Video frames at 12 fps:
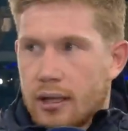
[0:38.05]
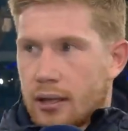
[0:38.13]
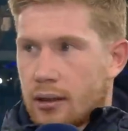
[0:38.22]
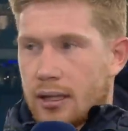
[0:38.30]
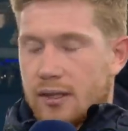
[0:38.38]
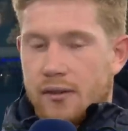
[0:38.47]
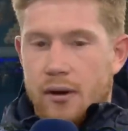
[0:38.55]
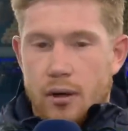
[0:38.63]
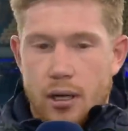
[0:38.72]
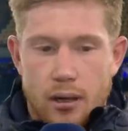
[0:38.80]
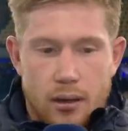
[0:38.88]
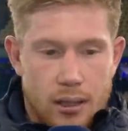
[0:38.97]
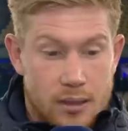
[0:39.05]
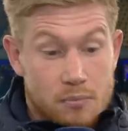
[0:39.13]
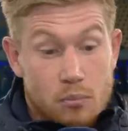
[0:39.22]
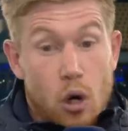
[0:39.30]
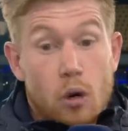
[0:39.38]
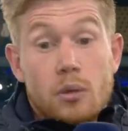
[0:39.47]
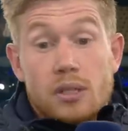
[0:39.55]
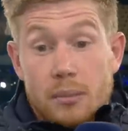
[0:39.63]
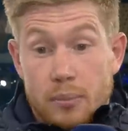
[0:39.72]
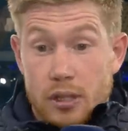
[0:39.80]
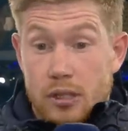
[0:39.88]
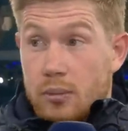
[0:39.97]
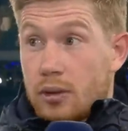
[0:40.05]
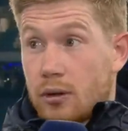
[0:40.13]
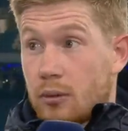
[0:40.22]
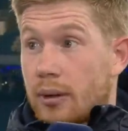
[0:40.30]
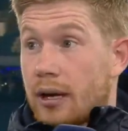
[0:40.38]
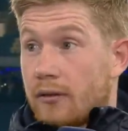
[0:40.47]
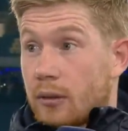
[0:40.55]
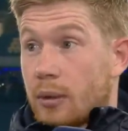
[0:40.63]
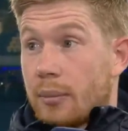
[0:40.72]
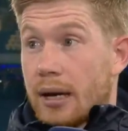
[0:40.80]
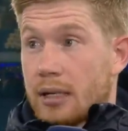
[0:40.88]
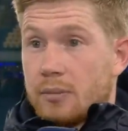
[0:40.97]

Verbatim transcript: And it's very, it's almost impossible to play from the back,